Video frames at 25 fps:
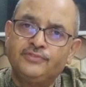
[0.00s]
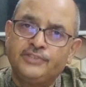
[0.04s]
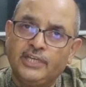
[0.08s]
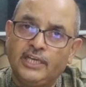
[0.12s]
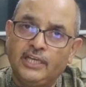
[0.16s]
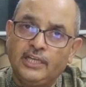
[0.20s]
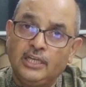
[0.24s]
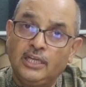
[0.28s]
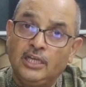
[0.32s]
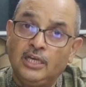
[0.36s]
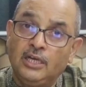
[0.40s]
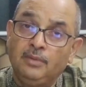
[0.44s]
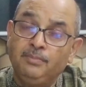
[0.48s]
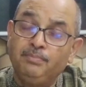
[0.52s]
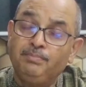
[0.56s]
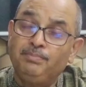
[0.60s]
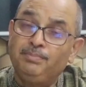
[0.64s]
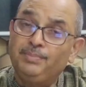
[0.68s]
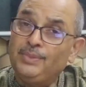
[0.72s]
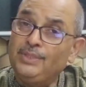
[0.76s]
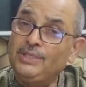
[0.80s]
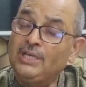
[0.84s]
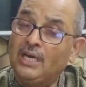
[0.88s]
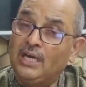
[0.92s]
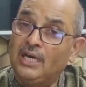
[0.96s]
China
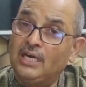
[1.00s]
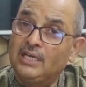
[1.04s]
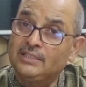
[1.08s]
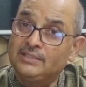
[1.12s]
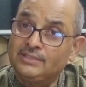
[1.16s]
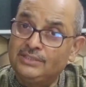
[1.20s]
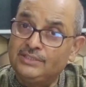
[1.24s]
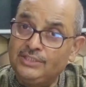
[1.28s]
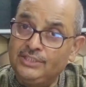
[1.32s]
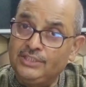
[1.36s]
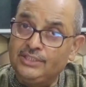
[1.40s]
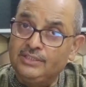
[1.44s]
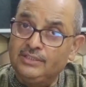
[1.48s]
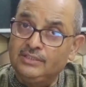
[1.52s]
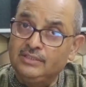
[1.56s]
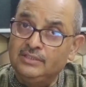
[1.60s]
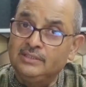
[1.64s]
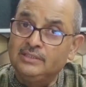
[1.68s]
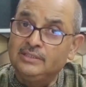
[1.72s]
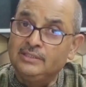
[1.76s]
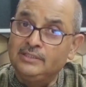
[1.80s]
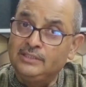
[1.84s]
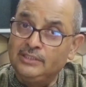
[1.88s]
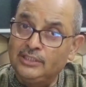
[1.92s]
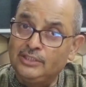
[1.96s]

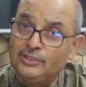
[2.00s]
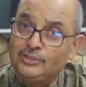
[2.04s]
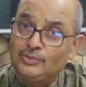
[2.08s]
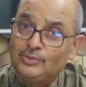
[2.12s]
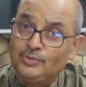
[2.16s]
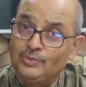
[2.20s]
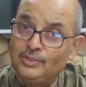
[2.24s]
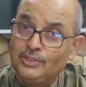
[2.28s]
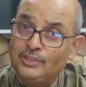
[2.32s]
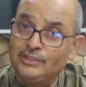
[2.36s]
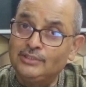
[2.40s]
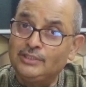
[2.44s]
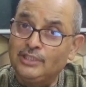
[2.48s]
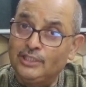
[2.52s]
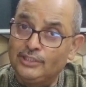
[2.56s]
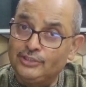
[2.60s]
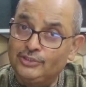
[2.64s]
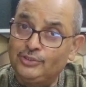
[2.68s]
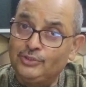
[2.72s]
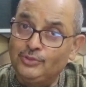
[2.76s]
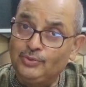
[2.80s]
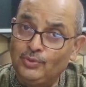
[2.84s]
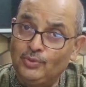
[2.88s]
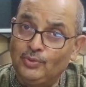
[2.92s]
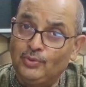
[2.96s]
dear students, as
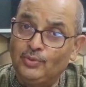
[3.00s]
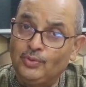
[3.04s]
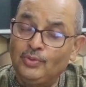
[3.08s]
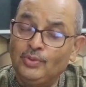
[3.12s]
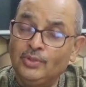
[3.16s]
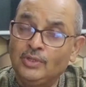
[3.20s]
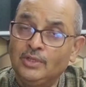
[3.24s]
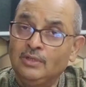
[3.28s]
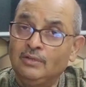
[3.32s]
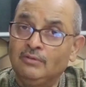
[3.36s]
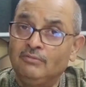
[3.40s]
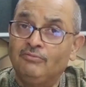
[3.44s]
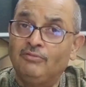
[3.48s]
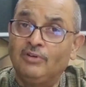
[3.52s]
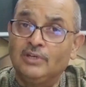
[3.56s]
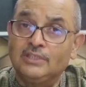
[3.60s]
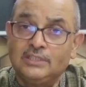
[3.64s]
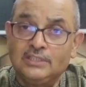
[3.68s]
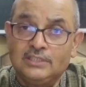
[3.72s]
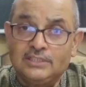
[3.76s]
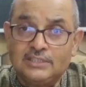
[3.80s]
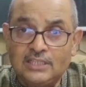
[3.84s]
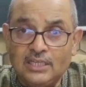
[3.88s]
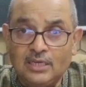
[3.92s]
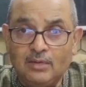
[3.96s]
you know, was
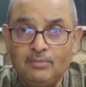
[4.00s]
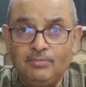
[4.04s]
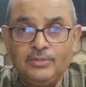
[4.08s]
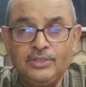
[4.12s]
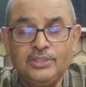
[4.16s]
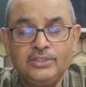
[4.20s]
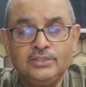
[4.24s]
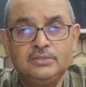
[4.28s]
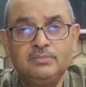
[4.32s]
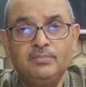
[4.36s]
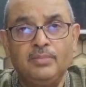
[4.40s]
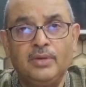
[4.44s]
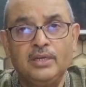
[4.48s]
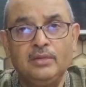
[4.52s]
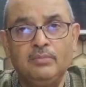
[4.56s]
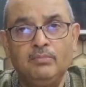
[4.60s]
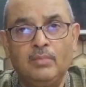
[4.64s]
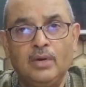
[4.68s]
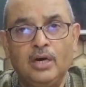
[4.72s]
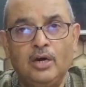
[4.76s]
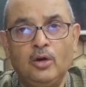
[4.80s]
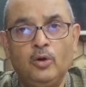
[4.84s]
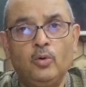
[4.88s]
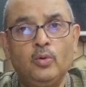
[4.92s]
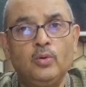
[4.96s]
established by
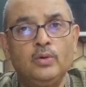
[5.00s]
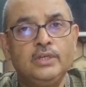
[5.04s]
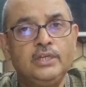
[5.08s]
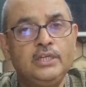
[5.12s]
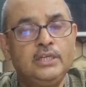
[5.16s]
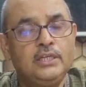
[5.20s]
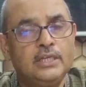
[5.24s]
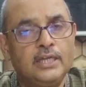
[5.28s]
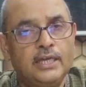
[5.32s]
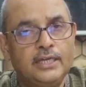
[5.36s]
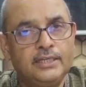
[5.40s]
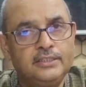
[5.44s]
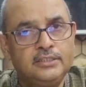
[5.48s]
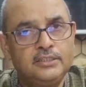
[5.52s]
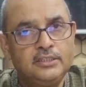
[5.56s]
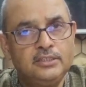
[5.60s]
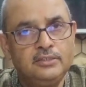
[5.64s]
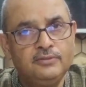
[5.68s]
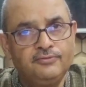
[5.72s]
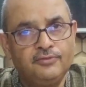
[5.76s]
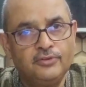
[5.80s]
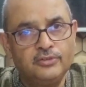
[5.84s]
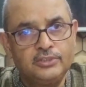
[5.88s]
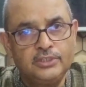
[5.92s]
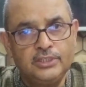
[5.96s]
Mao in
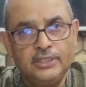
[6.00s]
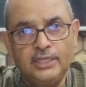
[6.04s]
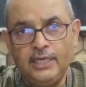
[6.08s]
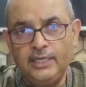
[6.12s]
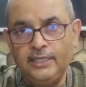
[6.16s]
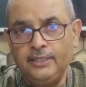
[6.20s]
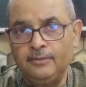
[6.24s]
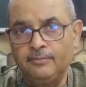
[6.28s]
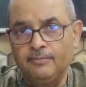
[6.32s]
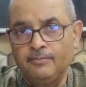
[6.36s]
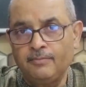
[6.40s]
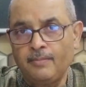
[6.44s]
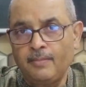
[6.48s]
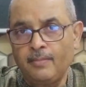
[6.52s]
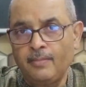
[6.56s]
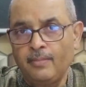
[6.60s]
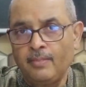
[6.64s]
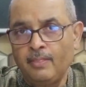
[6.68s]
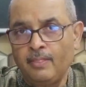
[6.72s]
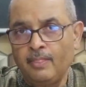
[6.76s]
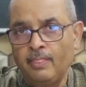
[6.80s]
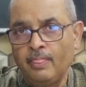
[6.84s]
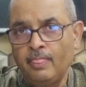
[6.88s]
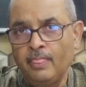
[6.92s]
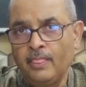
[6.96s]
1949.
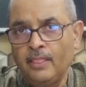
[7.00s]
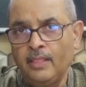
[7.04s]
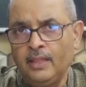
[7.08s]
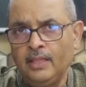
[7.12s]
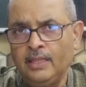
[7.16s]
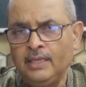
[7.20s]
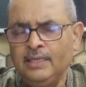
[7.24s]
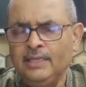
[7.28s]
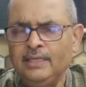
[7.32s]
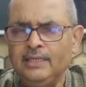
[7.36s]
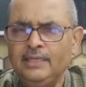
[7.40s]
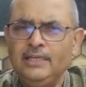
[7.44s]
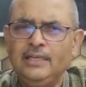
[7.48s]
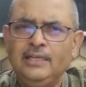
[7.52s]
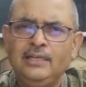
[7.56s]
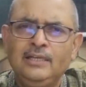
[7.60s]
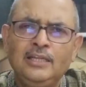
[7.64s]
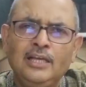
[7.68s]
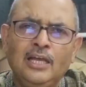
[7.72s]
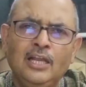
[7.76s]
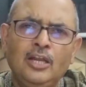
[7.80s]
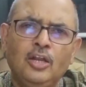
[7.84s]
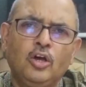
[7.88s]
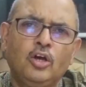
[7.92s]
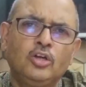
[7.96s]

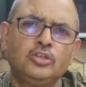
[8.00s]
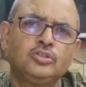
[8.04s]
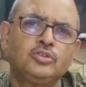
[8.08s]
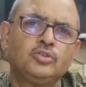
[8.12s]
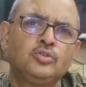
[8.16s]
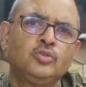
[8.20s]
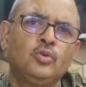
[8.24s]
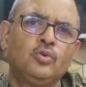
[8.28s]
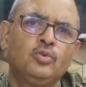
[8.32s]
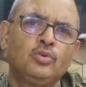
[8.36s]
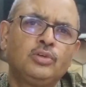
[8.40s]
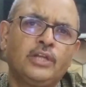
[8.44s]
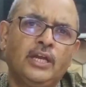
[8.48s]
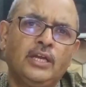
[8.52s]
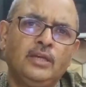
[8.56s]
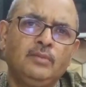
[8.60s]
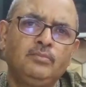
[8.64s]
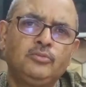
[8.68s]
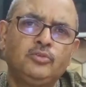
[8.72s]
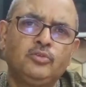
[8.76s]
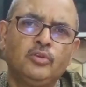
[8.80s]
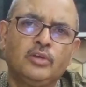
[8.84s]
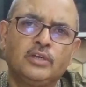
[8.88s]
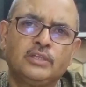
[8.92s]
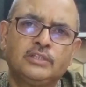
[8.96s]
India lost no
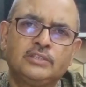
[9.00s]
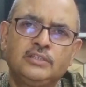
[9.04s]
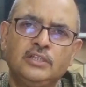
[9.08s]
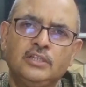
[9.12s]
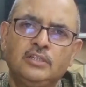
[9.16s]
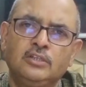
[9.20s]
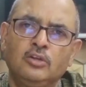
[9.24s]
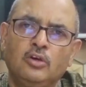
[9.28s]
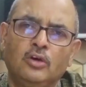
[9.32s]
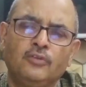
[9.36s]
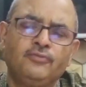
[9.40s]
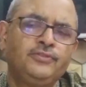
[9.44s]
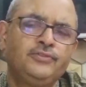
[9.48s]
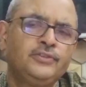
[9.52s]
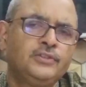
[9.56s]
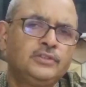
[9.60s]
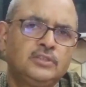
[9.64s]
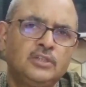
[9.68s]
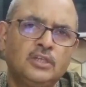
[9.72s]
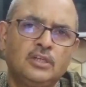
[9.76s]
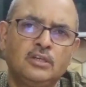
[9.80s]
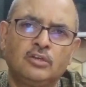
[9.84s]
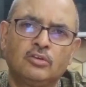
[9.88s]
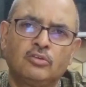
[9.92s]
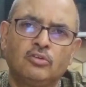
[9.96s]
time to extend
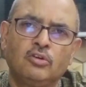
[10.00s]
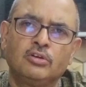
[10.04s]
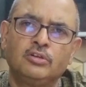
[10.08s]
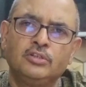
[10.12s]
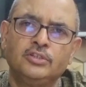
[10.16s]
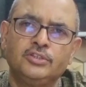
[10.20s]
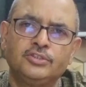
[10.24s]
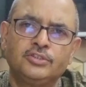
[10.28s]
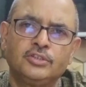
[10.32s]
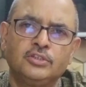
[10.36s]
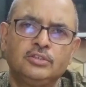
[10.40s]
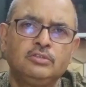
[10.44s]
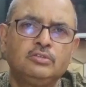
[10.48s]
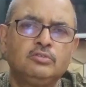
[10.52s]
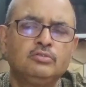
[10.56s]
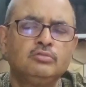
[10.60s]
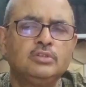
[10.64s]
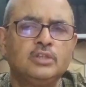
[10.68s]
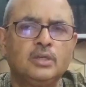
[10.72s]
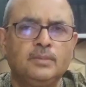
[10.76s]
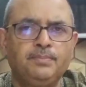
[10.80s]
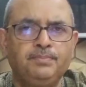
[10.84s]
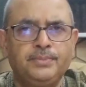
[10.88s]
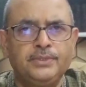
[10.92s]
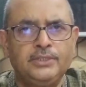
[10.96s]
official recognition to
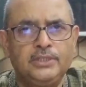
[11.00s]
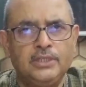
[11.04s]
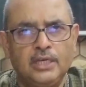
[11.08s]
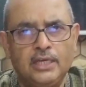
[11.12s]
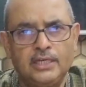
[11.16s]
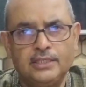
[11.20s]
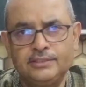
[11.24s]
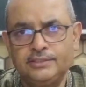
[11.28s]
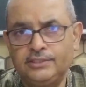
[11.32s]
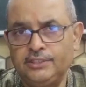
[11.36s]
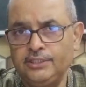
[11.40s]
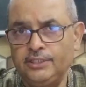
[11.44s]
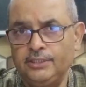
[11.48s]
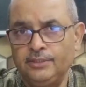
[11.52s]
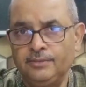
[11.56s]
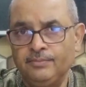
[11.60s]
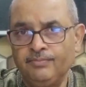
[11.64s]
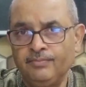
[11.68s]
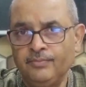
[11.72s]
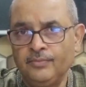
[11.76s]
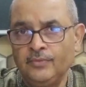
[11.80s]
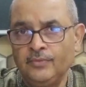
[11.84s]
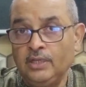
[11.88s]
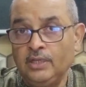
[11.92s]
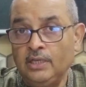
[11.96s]
the PRC
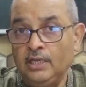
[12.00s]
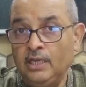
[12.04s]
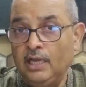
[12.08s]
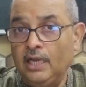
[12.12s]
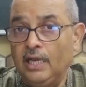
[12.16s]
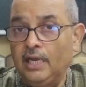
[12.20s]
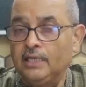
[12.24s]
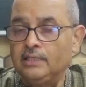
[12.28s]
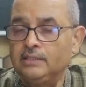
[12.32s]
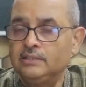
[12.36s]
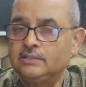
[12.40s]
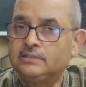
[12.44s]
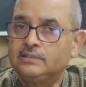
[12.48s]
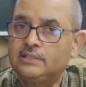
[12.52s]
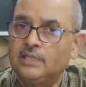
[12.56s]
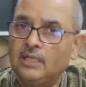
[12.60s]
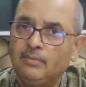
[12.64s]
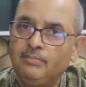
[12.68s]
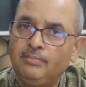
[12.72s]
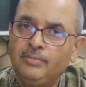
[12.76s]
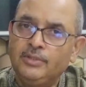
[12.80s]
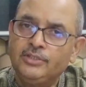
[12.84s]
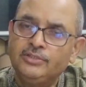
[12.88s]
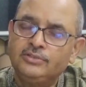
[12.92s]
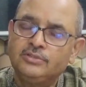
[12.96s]
and
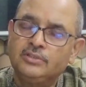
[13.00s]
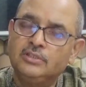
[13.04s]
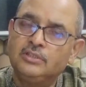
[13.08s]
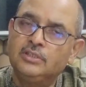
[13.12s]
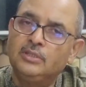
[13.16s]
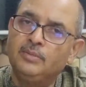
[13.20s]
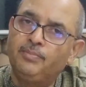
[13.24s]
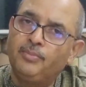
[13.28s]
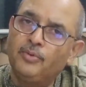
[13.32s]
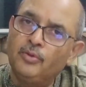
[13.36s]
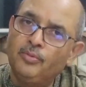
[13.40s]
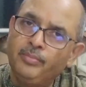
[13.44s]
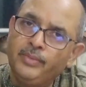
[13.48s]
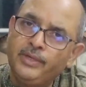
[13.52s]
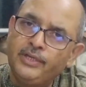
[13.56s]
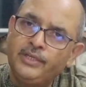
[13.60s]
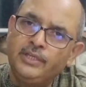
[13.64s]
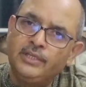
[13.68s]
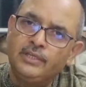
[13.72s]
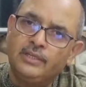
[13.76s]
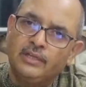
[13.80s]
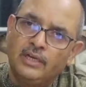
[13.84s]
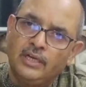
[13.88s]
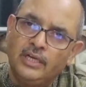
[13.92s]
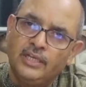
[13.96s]
established
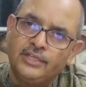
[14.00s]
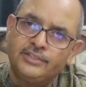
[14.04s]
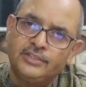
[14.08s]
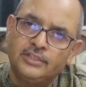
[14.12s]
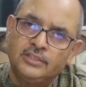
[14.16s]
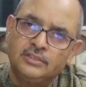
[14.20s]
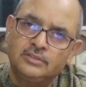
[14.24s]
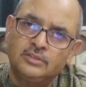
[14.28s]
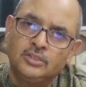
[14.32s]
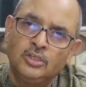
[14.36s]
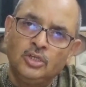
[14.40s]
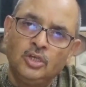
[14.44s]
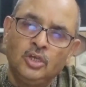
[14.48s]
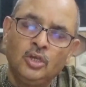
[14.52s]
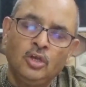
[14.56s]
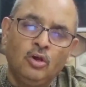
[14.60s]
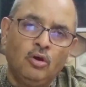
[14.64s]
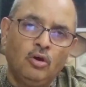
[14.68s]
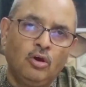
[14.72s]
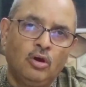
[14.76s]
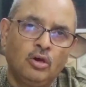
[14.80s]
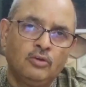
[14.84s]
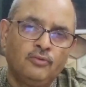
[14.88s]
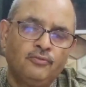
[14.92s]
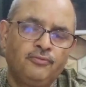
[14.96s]
diplomatic relations
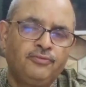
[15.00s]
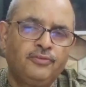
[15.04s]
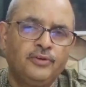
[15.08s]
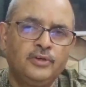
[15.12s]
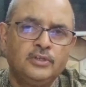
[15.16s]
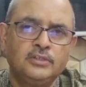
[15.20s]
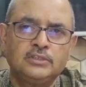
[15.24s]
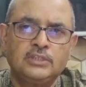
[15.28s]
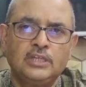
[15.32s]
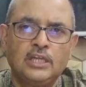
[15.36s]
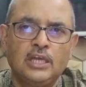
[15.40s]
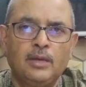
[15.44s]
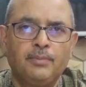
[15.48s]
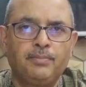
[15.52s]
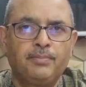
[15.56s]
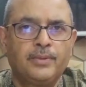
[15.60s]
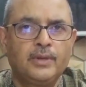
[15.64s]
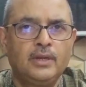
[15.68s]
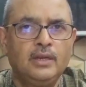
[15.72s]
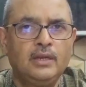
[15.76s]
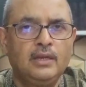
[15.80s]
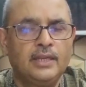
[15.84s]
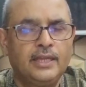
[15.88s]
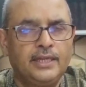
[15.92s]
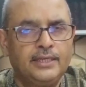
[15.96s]
on 1st
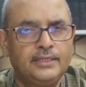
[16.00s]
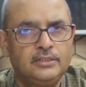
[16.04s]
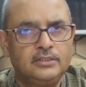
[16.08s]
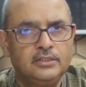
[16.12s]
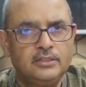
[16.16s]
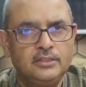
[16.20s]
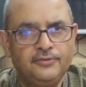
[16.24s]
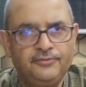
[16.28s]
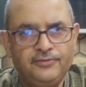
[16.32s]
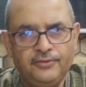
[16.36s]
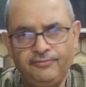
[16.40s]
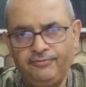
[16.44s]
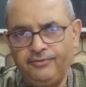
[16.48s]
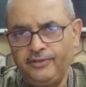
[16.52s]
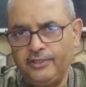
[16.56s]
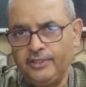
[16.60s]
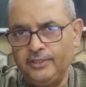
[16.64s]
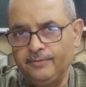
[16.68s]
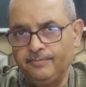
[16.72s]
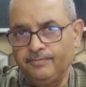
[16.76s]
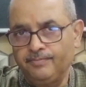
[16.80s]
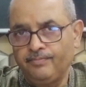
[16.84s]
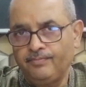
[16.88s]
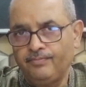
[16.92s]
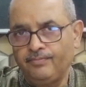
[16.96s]
April 1950.